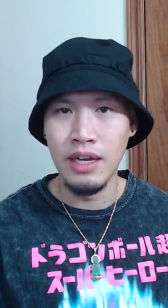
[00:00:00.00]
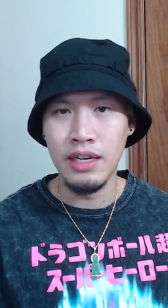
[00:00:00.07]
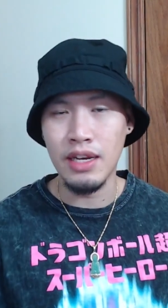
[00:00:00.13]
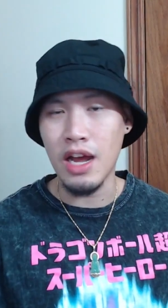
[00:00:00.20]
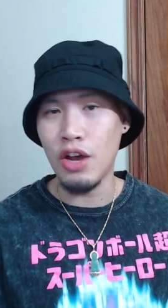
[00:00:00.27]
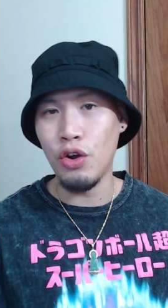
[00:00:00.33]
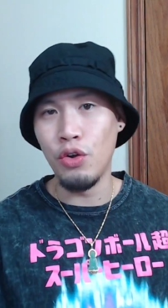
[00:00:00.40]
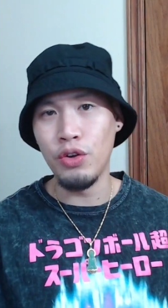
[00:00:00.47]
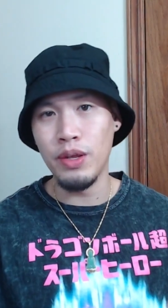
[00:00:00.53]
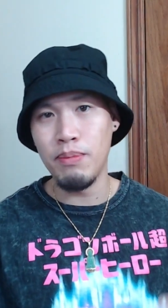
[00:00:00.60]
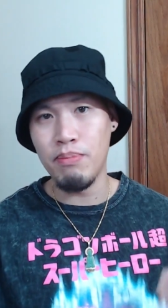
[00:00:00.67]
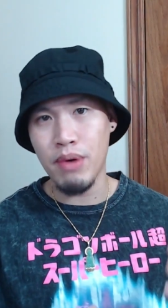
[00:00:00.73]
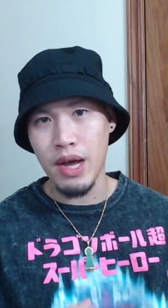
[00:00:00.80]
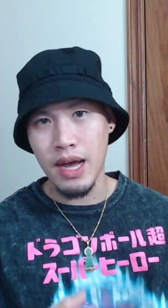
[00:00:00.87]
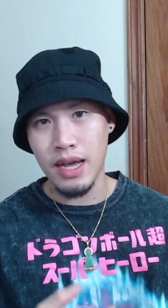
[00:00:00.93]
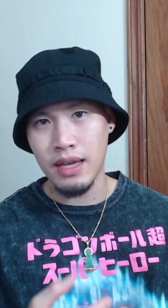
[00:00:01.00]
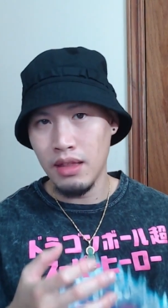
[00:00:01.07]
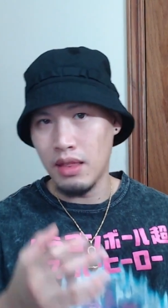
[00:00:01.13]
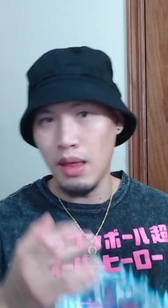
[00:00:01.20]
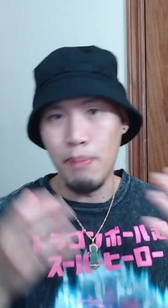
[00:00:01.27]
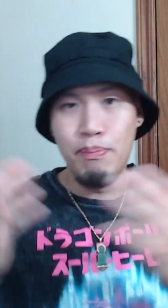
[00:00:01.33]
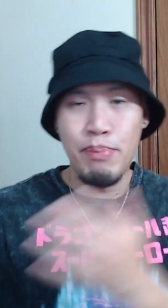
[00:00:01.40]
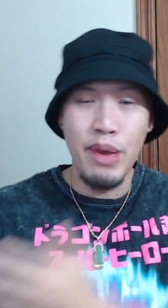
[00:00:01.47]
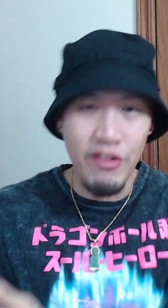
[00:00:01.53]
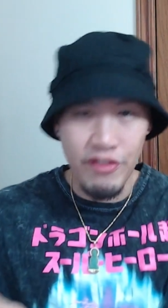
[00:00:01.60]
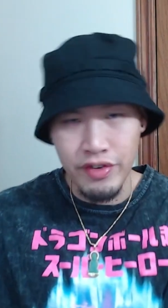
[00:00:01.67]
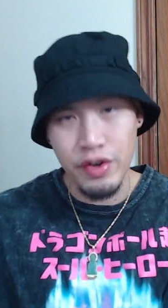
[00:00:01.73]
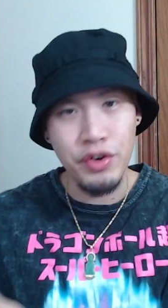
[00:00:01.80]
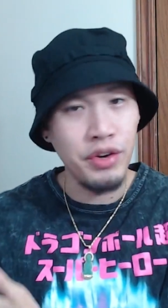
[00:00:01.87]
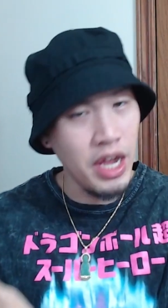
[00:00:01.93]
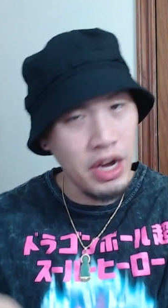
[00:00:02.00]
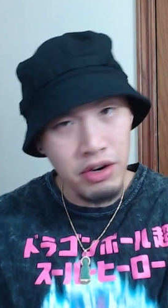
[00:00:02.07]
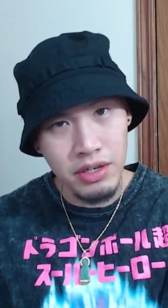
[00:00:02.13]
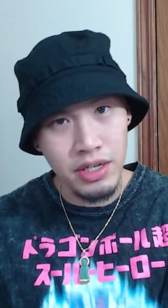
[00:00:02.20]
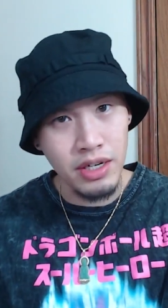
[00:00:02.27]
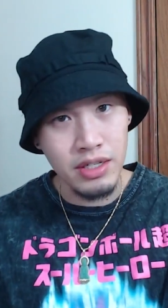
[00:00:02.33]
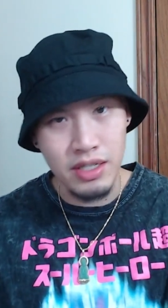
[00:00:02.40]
not only by the pivotal characters